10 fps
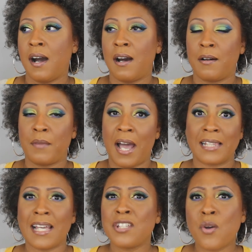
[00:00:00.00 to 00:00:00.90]
Um,
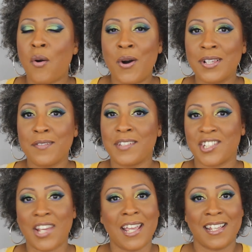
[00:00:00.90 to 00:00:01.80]
I liked all of
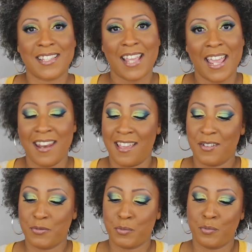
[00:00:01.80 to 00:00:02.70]
the shades in
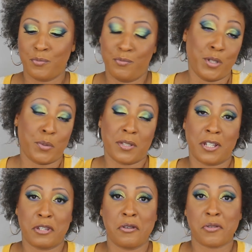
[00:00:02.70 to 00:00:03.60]
it, which
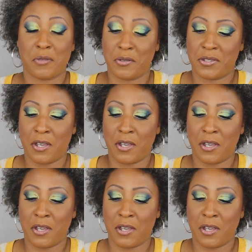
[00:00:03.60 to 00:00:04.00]
was unusual.